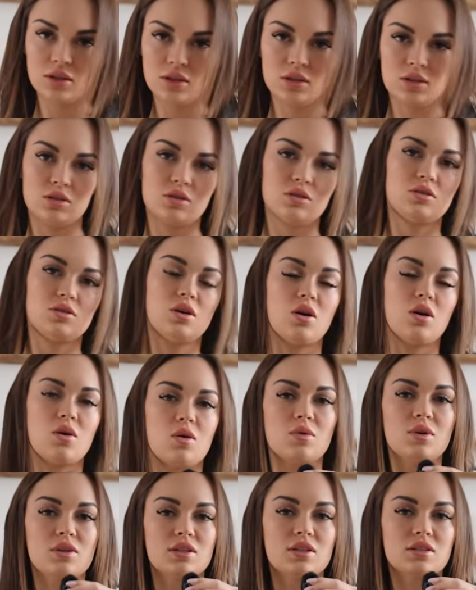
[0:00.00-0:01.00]

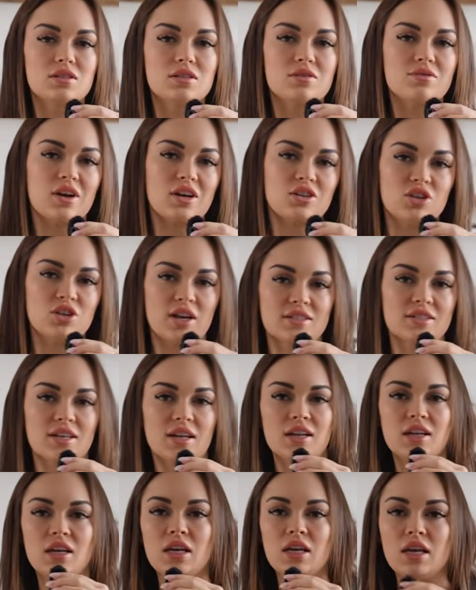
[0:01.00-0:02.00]
So this is the flash track
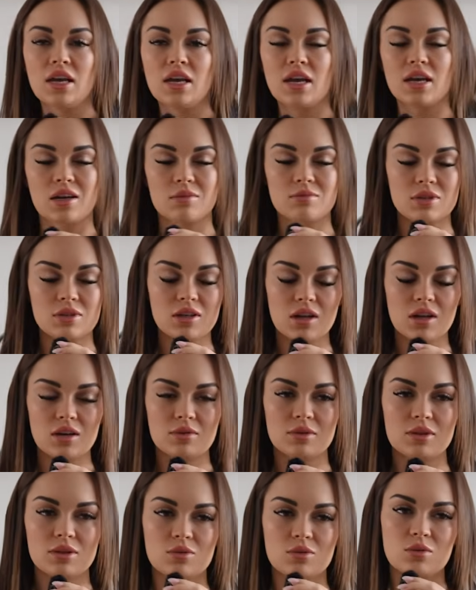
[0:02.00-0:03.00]
set. It comes in a lot of
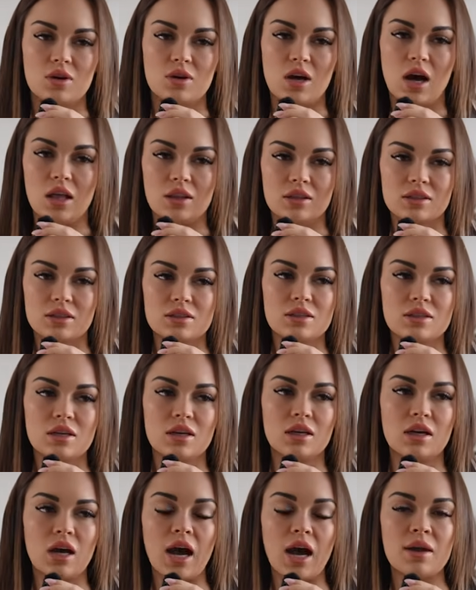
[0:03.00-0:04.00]
really cool colors.
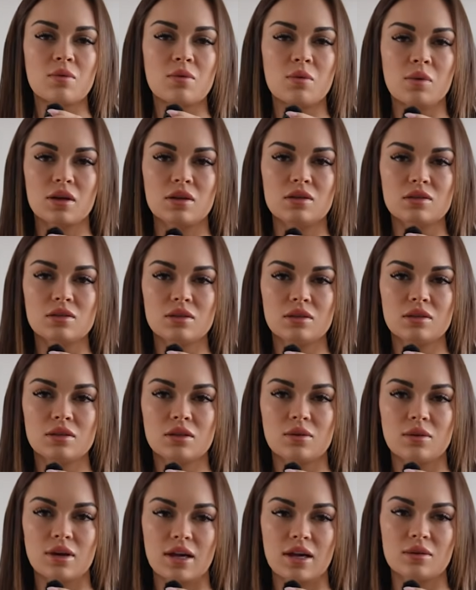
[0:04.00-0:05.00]
I will
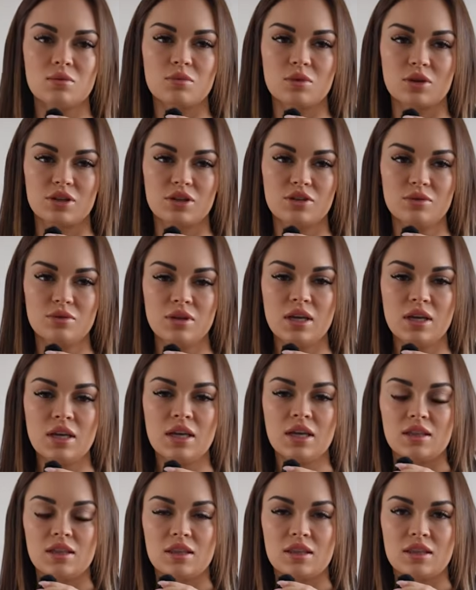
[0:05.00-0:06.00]
go ahead and warn you,
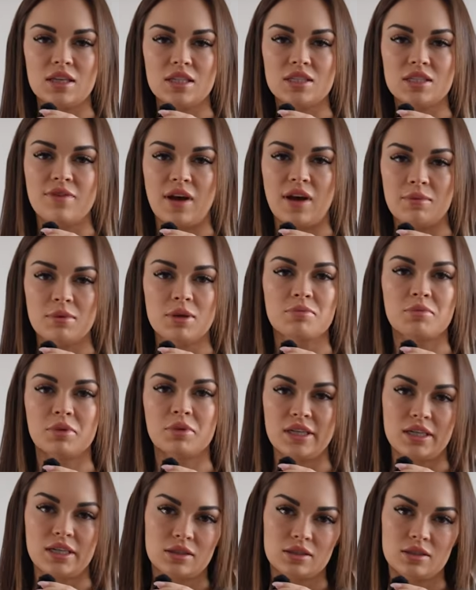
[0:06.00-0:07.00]
this fabric
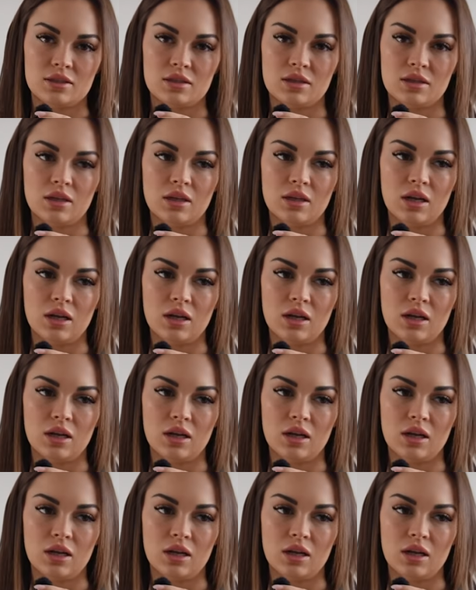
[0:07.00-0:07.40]
bleeds.